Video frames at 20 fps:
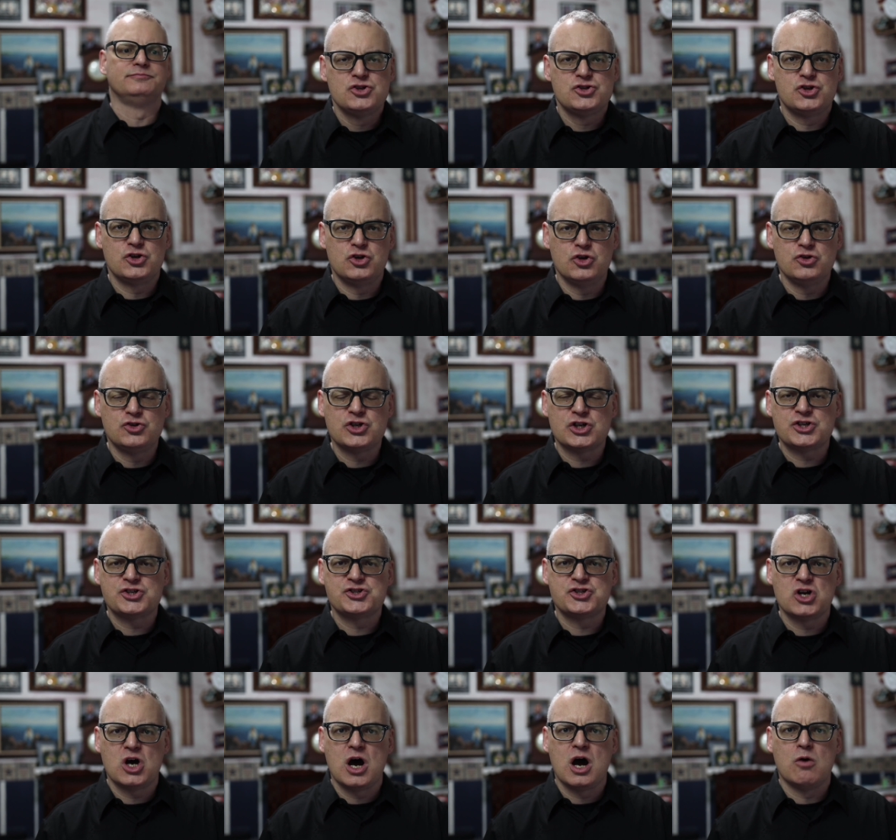So you
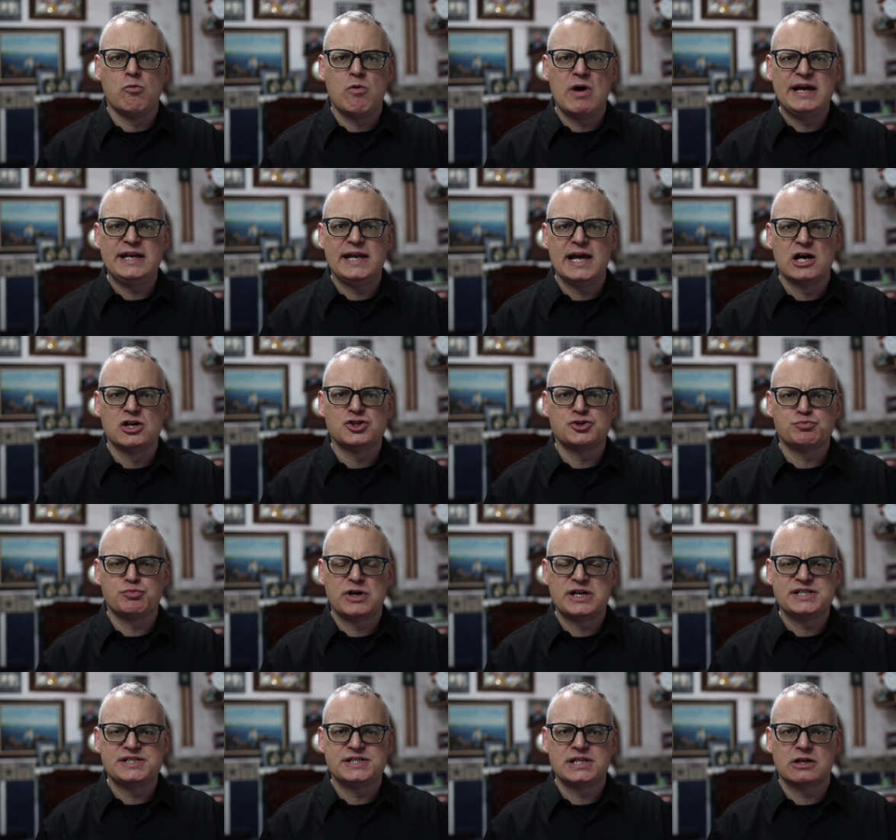just saw White House
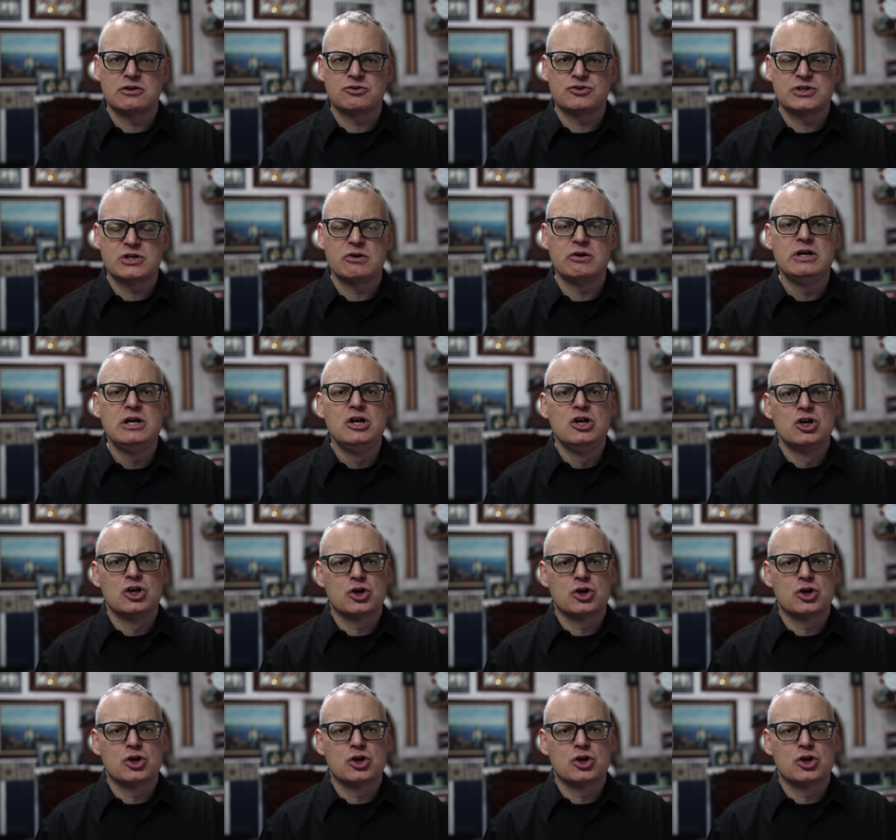Press Secretary